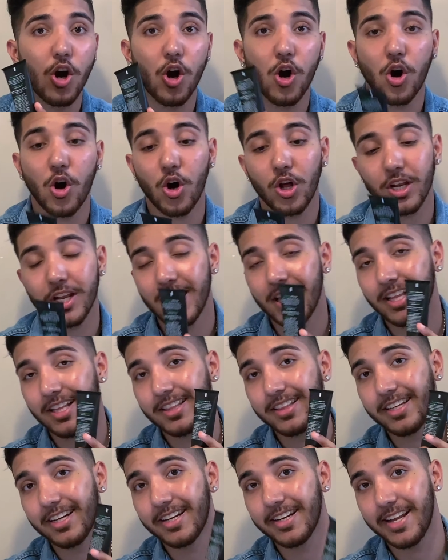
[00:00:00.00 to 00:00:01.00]
all
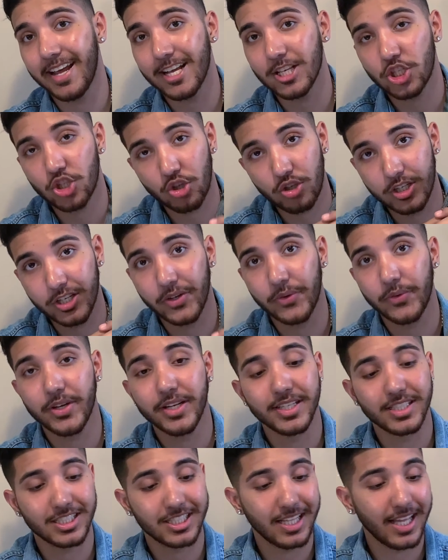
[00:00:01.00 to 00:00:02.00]
their natural
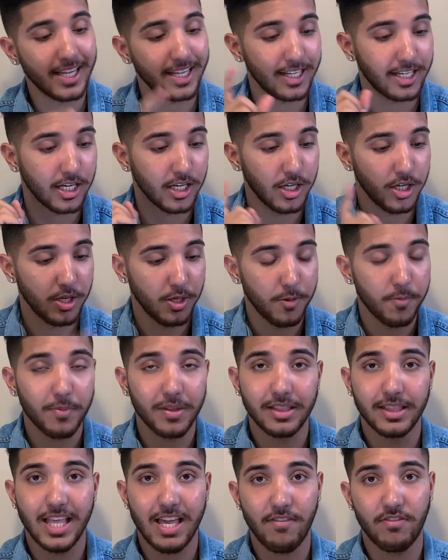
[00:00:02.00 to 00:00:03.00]
ingredients like
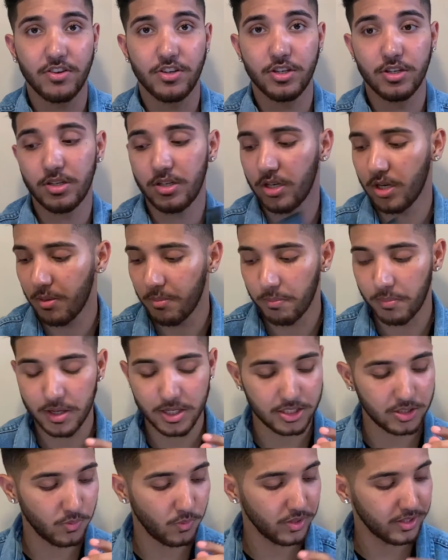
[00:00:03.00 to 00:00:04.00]
lavender.
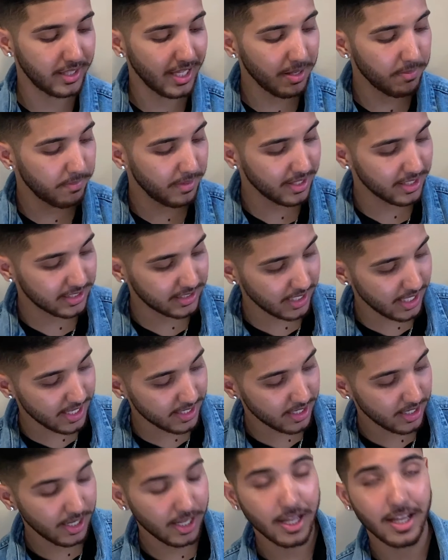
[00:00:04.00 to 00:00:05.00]
But with that being said,
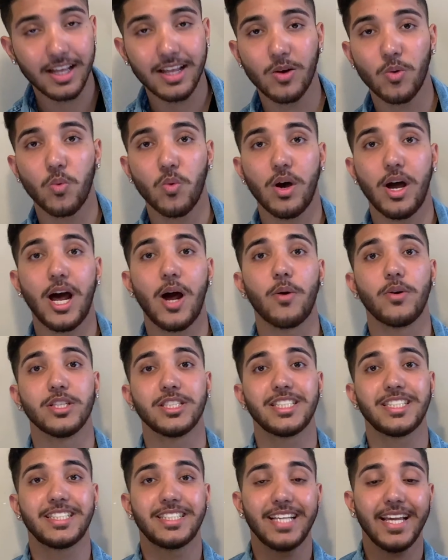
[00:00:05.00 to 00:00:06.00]
our
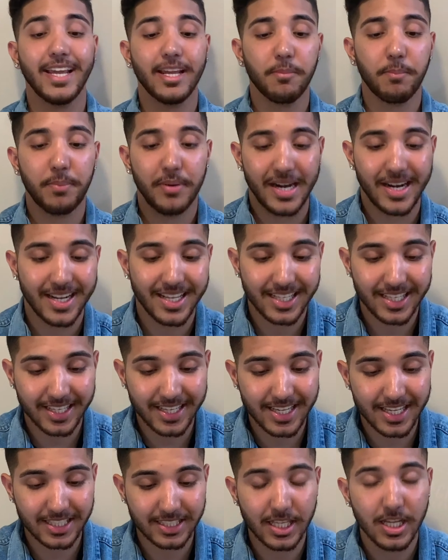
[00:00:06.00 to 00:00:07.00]
second product
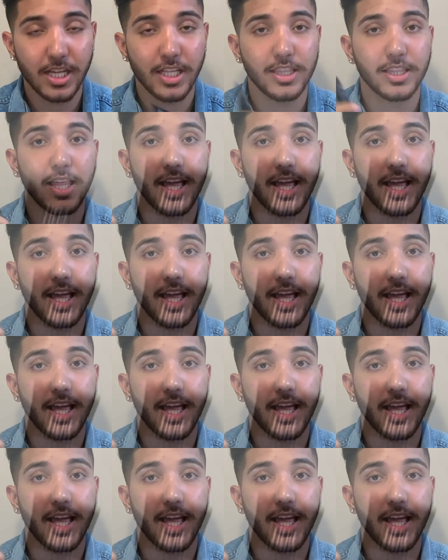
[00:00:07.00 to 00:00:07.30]
is the